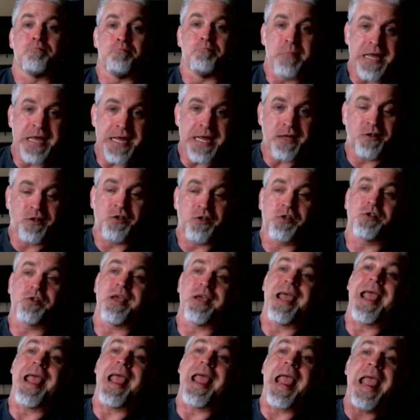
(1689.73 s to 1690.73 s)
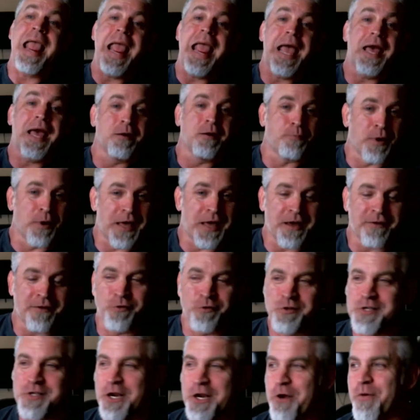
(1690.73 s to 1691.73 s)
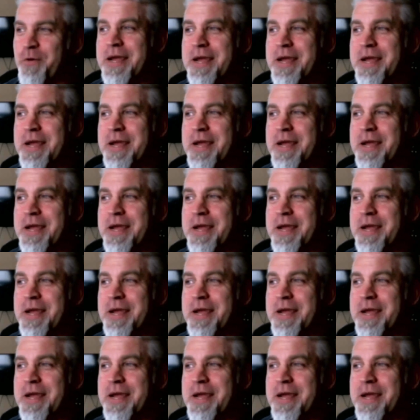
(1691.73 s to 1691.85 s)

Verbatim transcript: meats and plant foods.